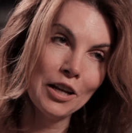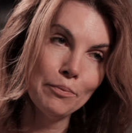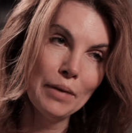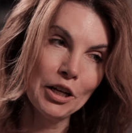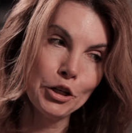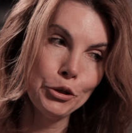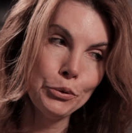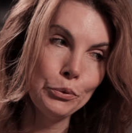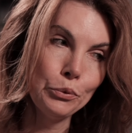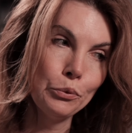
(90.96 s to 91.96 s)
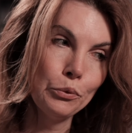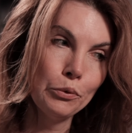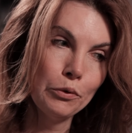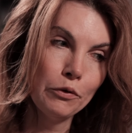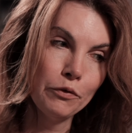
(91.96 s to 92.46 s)
and make you
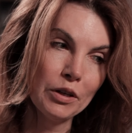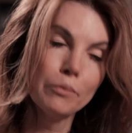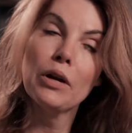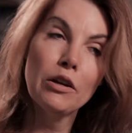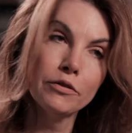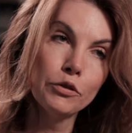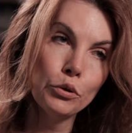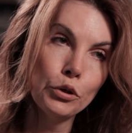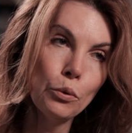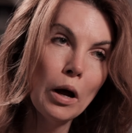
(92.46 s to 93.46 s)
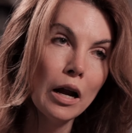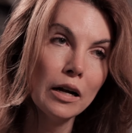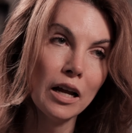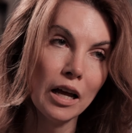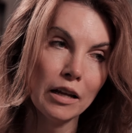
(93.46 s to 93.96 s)
feel proud of who you
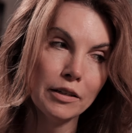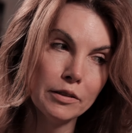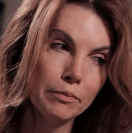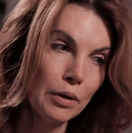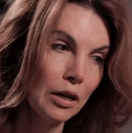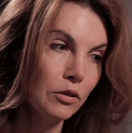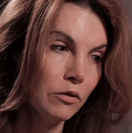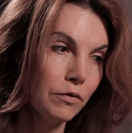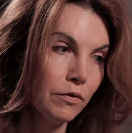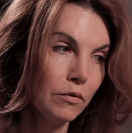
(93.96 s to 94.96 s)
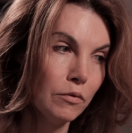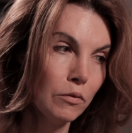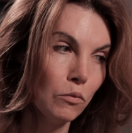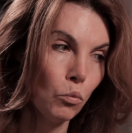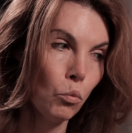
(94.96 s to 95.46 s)
are and proud of
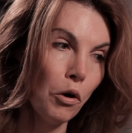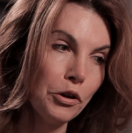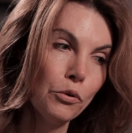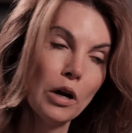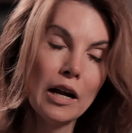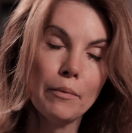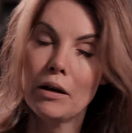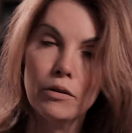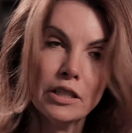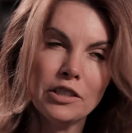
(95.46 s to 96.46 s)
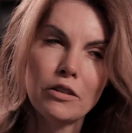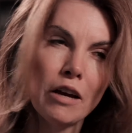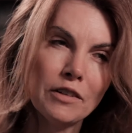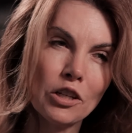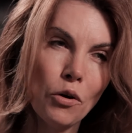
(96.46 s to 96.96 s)
what you are about, and you
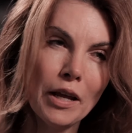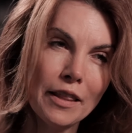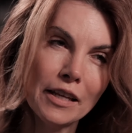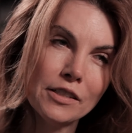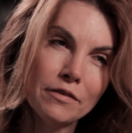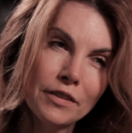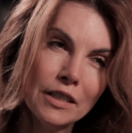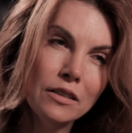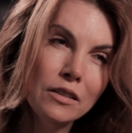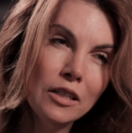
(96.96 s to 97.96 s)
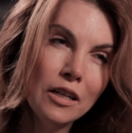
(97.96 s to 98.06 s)
haven't got anything to fear